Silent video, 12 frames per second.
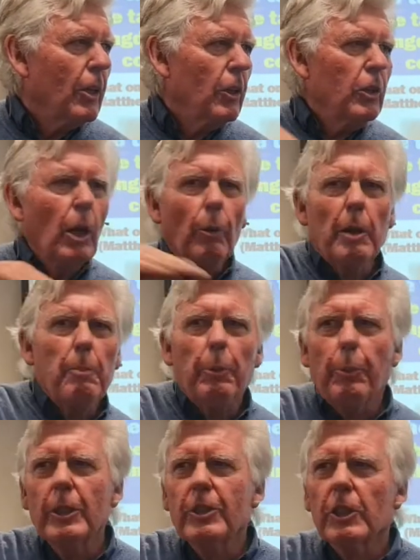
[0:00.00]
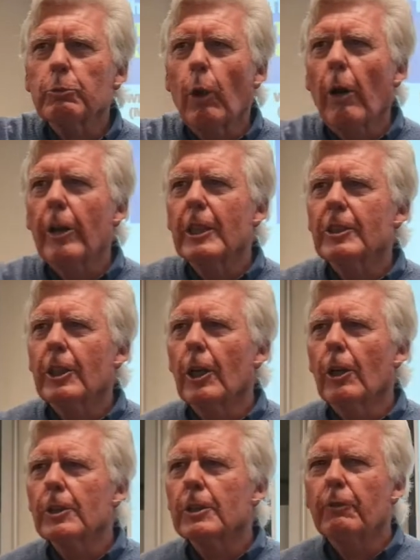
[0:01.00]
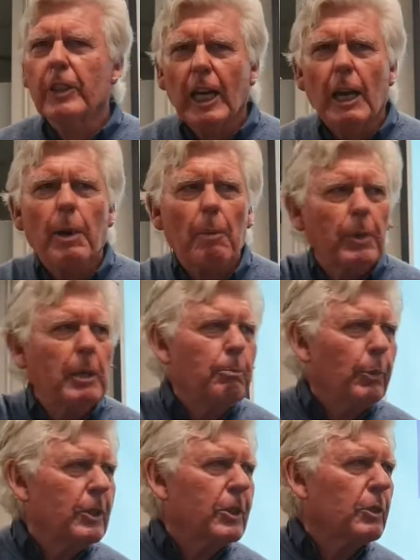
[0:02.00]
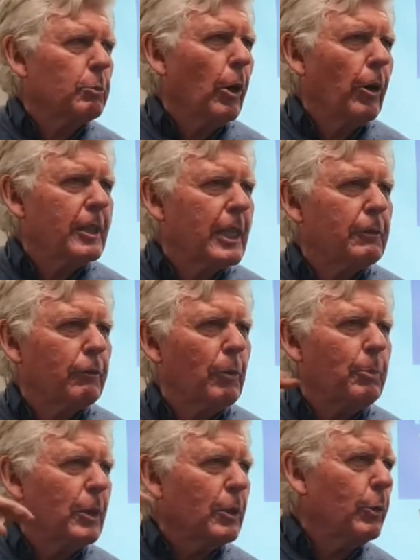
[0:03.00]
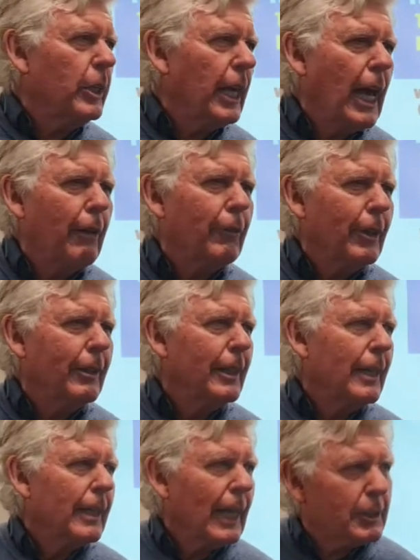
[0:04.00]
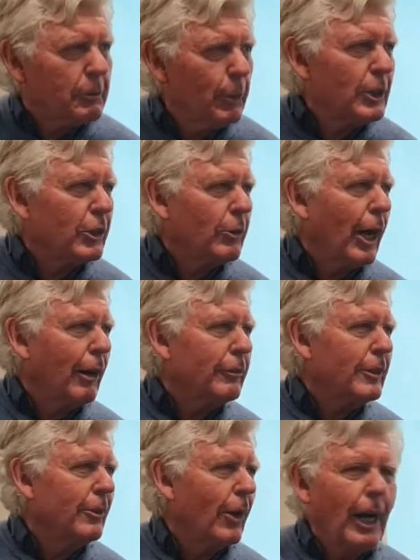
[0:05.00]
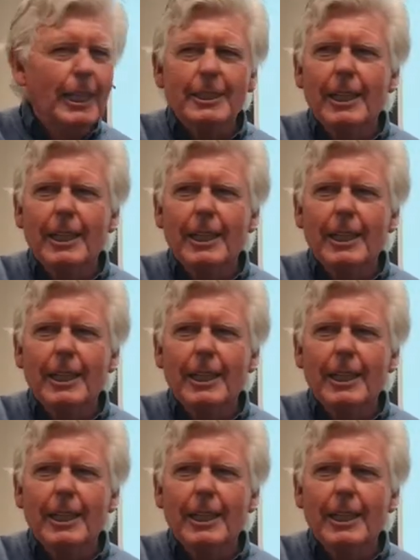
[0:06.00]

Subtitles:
You don't want to be princess warriors, girls. Forget about being princess warriors. That's flipping queen of heaven. That's witchcraft, right?